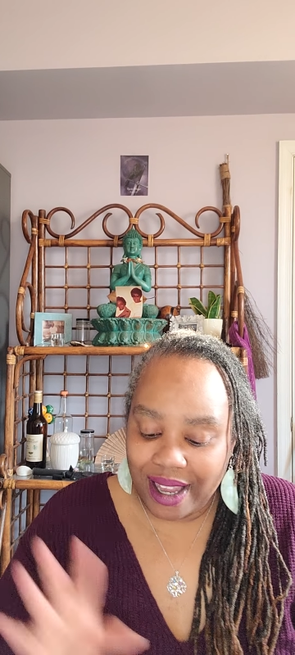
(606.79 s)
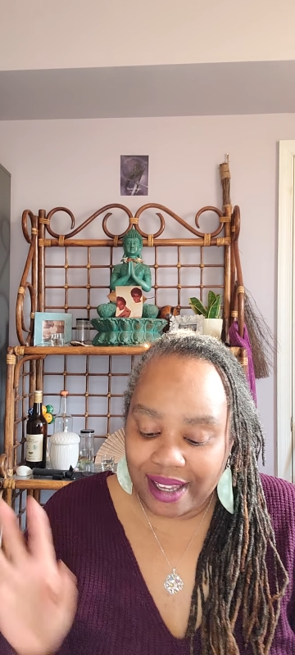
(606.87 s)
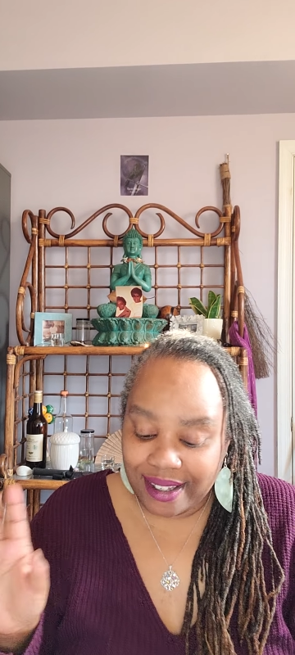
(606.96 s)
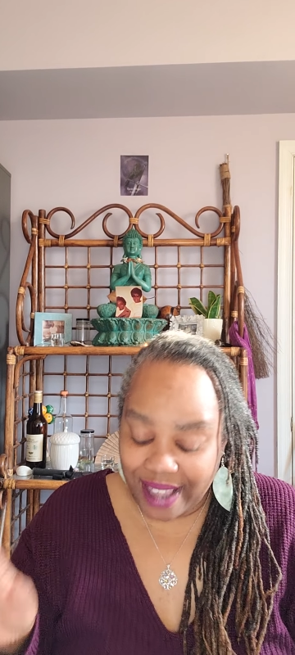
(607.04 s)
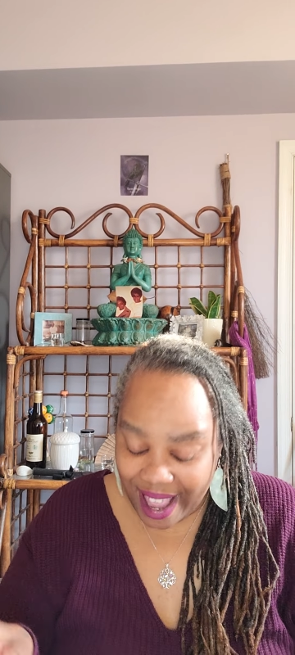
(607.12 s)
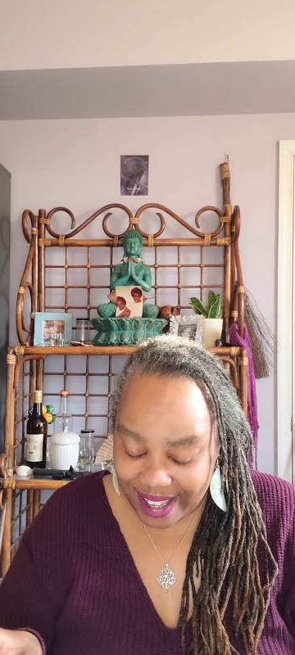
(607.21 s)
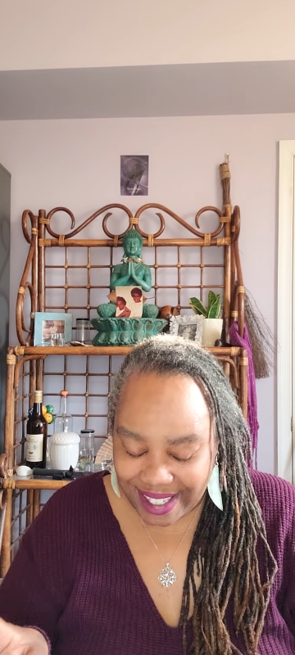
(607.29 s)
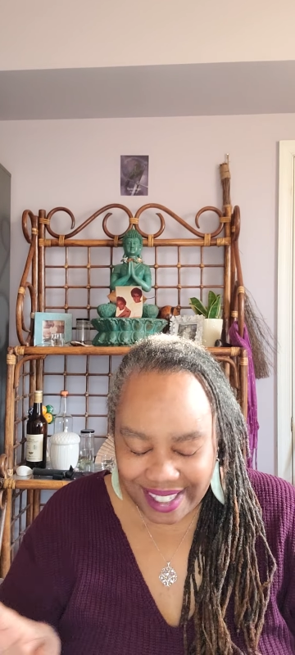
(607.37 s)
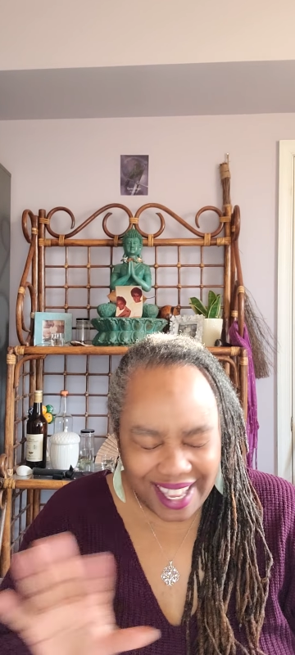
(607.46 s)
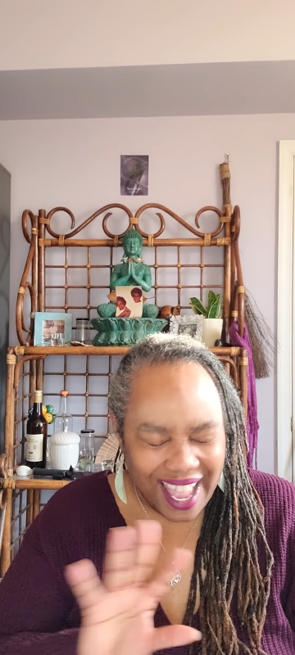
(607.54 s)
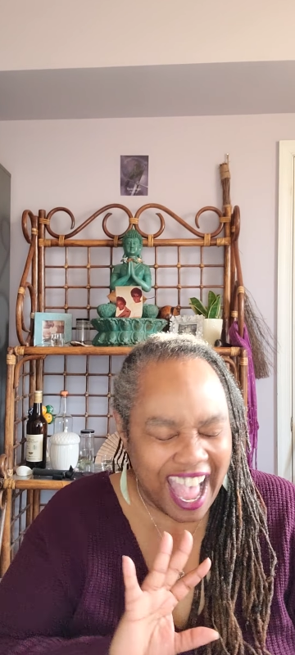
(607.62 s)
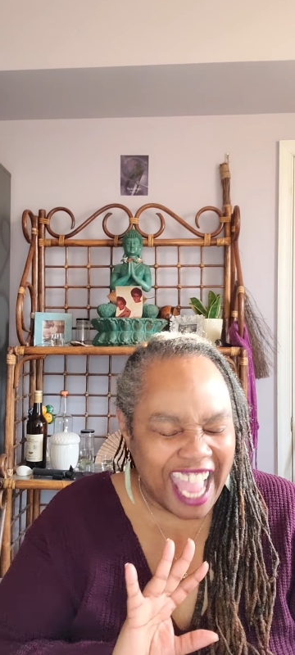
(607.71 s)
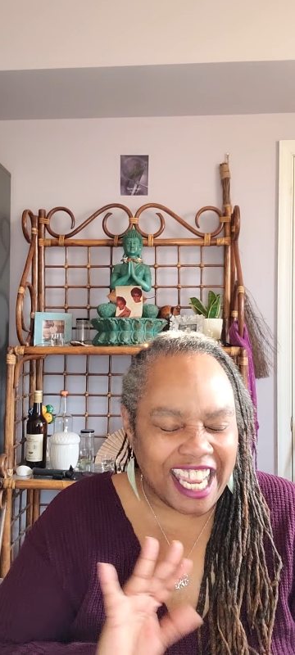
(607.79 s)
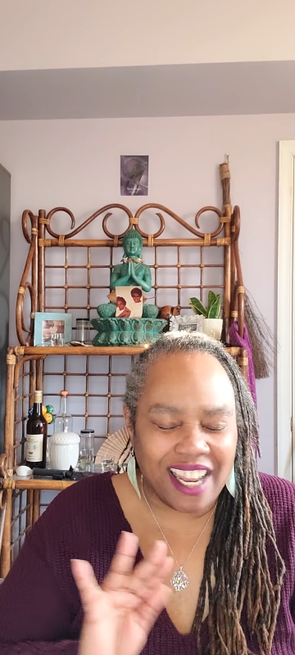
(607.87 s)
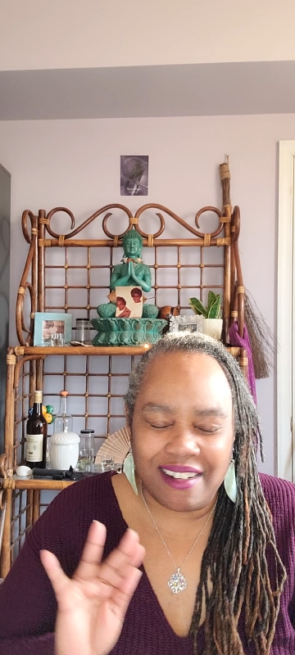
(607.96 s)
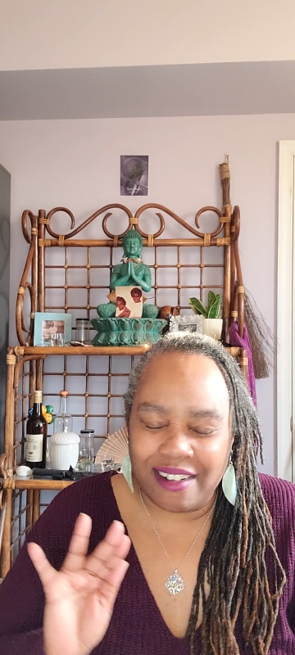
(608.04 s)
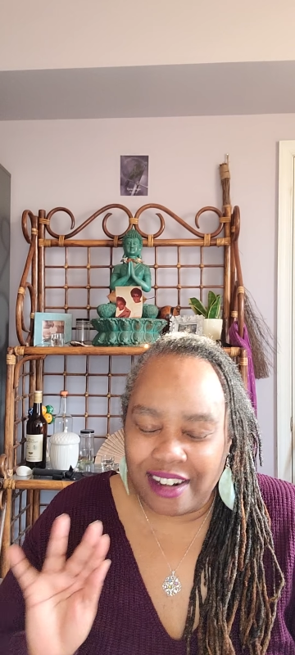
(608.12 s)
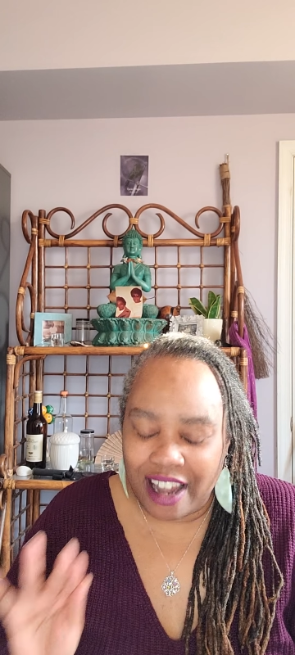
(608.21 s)
Yes, I
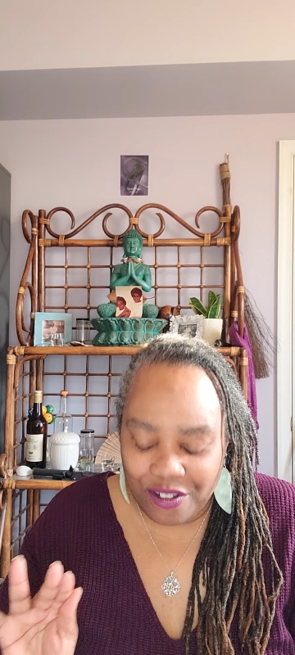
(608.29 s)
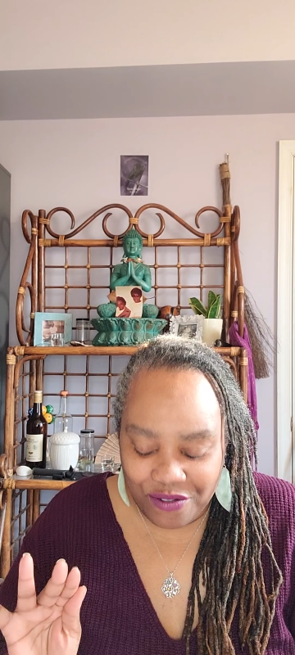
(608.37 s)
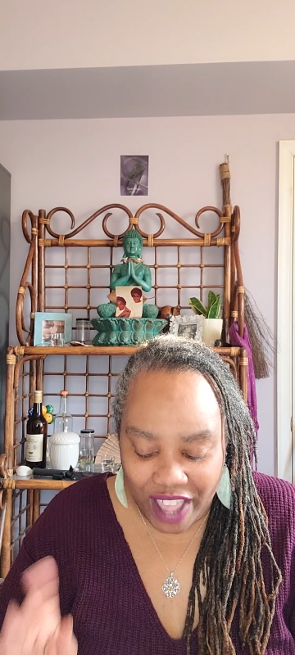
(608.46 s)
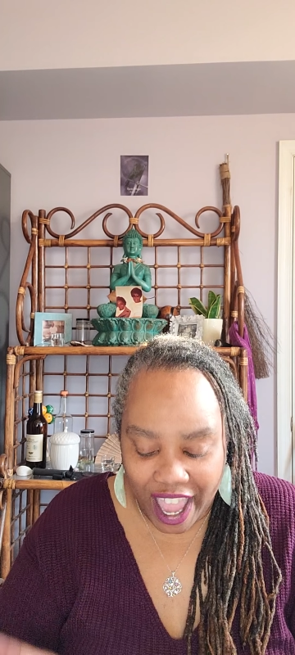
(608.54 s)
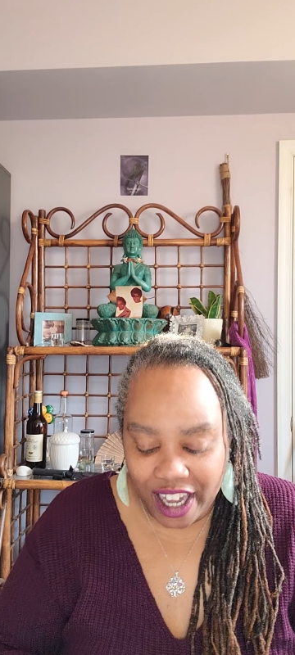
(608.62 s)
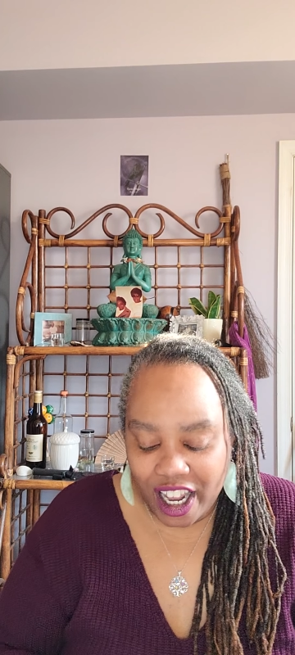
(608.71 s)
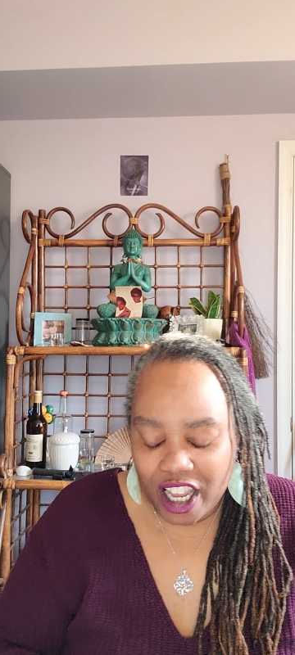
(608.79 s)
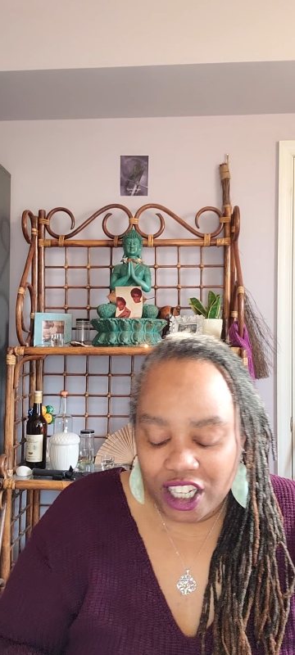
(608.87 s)
love that.